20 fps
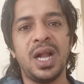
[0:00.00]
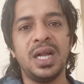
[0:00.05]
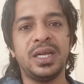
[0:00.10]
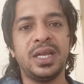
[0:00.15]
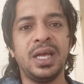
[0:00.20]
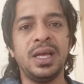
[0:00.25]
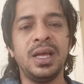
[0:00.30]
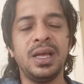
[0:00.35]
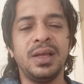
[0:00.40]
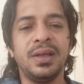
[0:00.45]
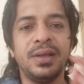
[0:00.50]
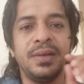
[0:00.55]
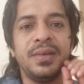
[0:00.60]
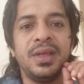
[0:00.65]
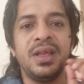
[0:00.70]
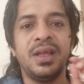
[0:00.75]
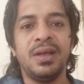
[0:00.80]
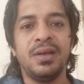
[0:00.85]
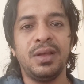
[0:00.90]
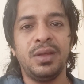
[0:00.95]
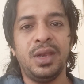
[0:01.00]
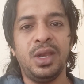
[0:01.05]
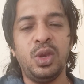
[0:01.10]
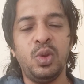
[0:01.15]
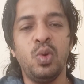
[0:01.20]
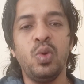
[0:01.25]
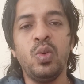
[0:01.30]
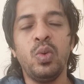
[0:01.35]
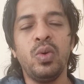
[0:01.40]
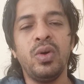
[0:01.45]
Malta
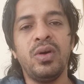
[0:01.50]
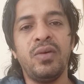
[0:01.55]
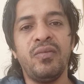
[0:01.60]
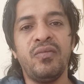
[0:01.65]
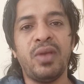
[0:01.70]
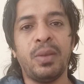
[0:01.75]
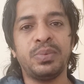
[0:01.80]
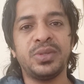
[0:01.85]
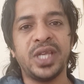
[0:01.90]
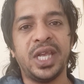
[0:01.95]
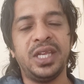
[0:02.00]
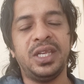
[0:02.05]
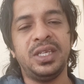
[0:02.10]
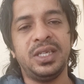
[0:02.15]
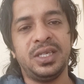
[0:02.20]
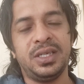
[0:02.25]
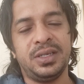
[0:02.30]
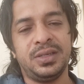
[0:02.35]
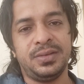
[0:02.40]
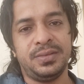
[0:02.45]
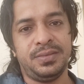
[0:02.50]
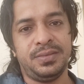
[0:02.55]
new website.